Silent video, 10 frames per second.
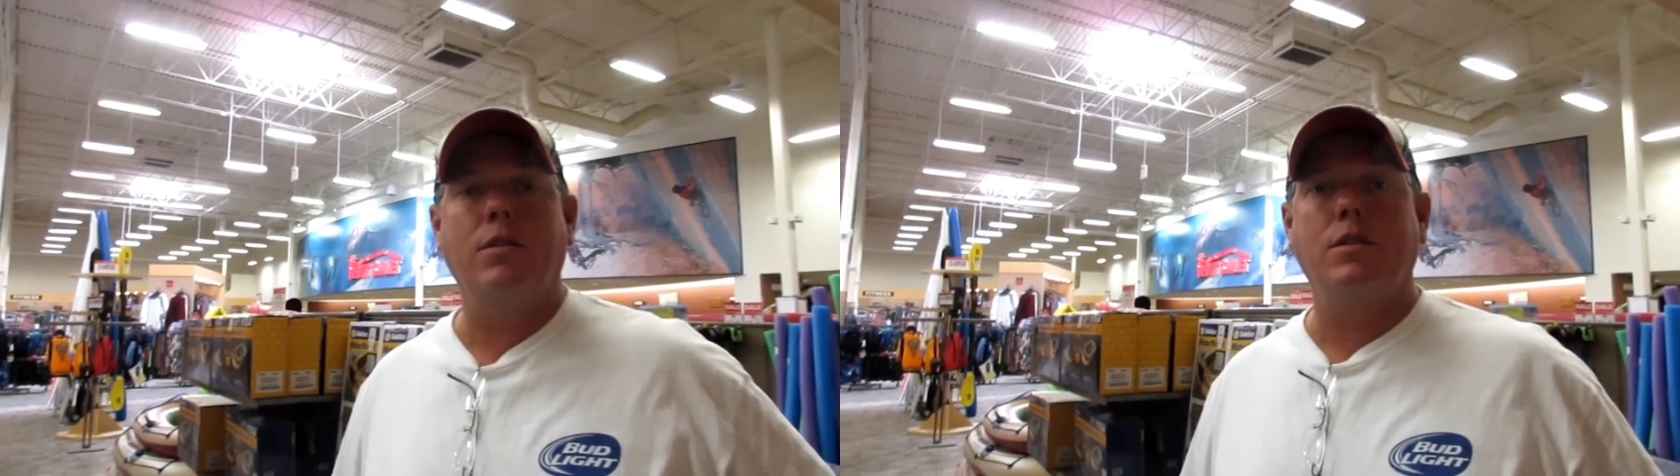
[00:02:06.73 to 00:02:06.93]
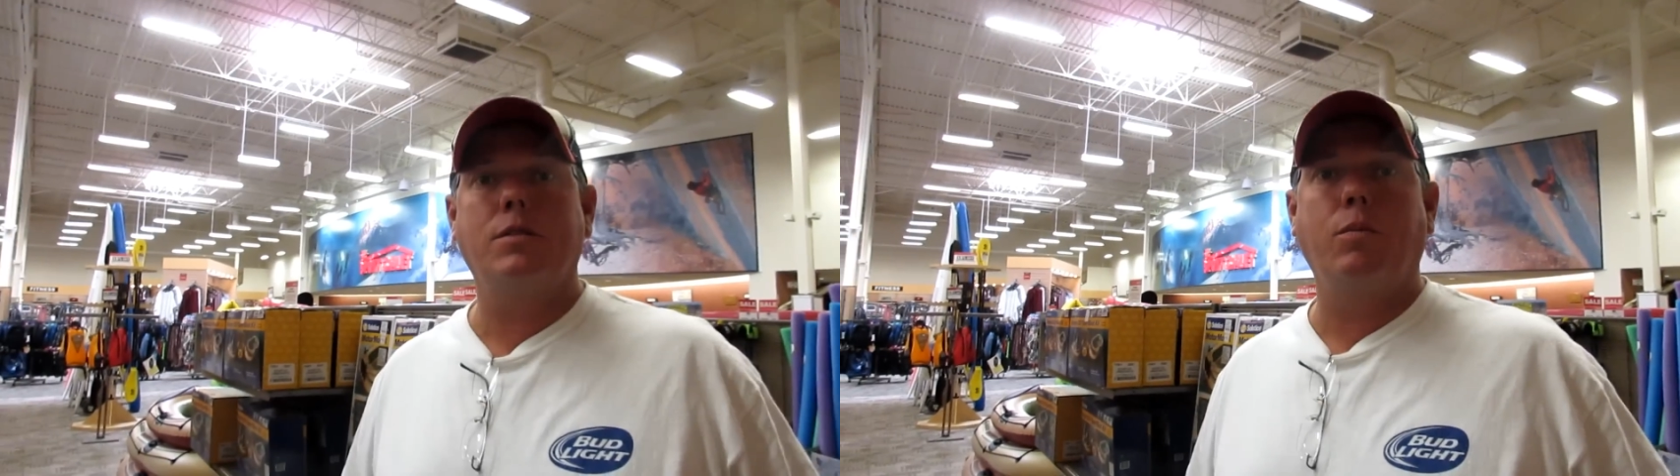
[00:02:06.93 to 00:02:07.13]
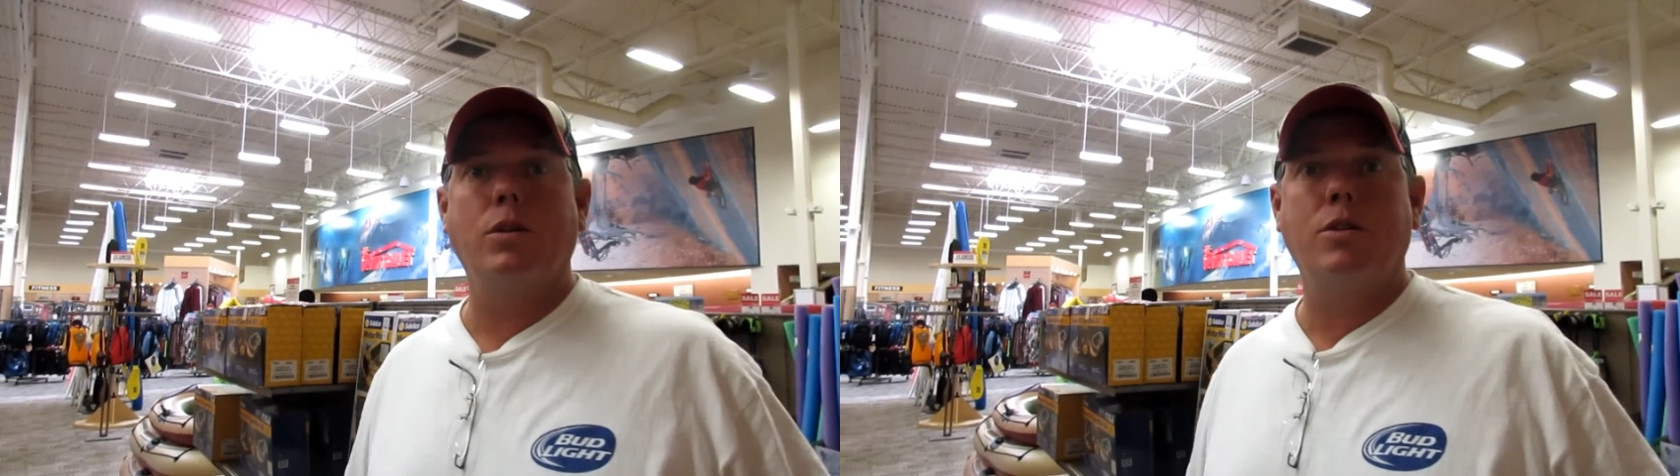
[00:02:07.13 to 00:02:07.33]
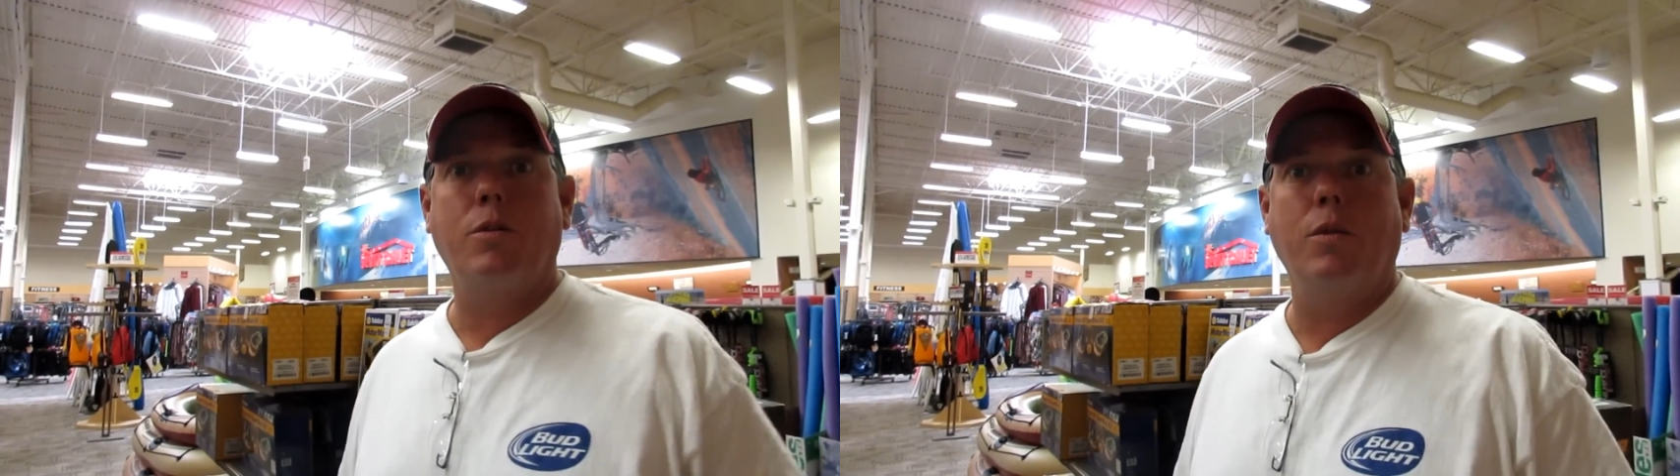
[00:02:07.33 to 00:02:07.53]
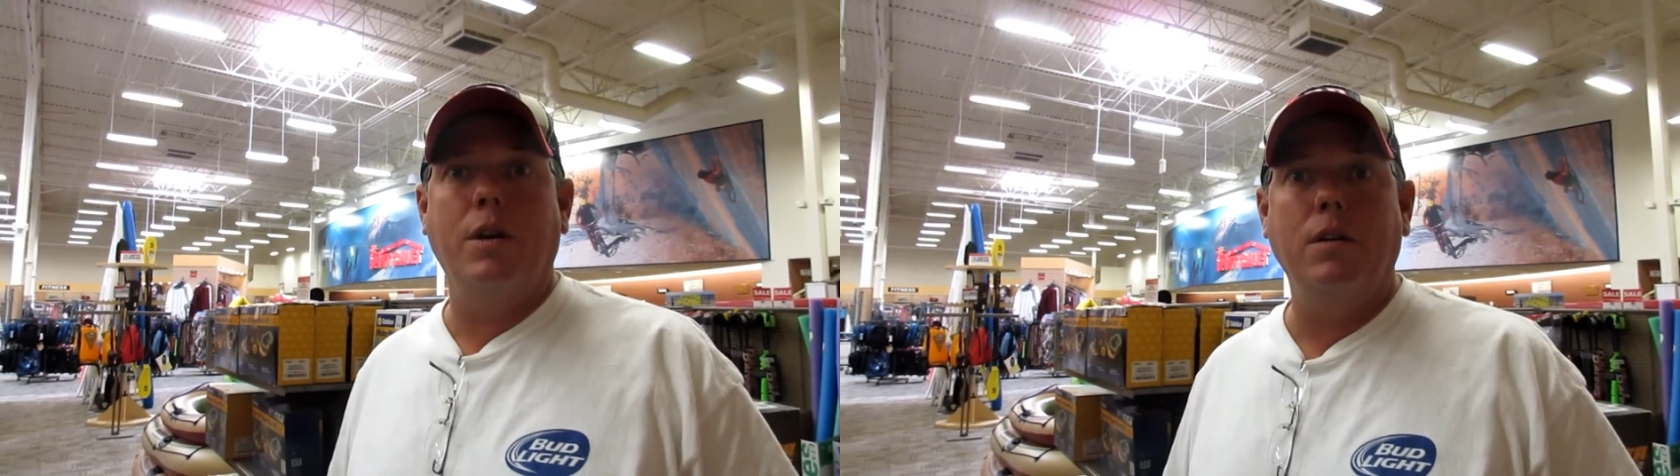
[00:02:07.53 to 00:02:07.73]
go to Sports
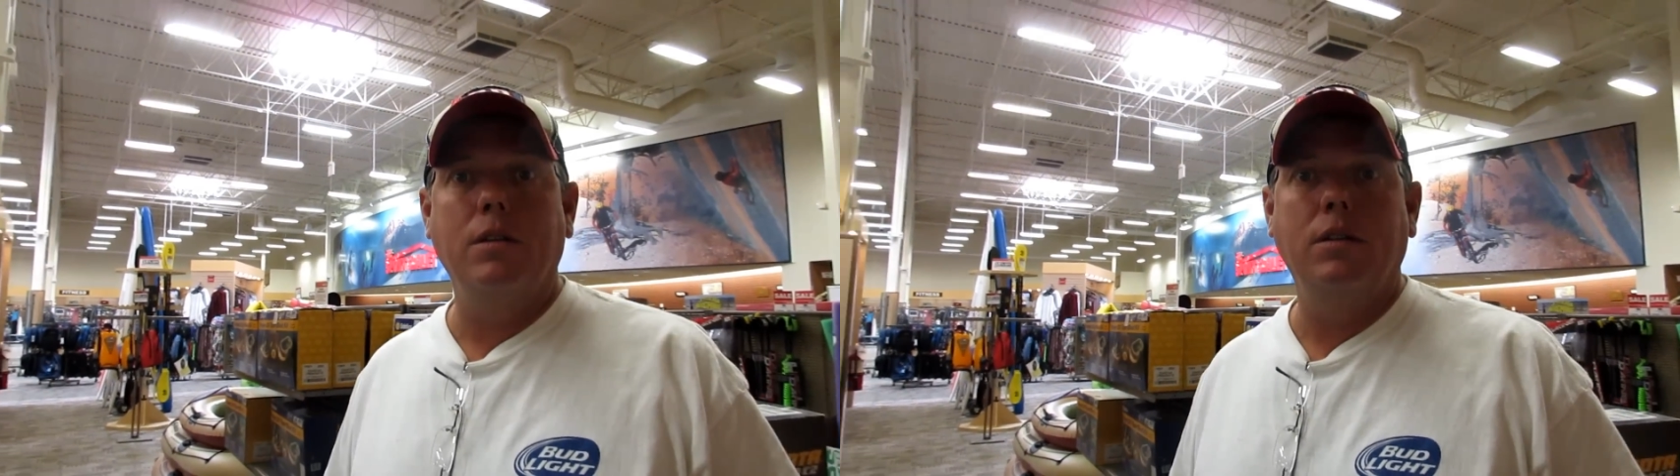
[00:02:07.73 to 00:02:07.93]
Authority.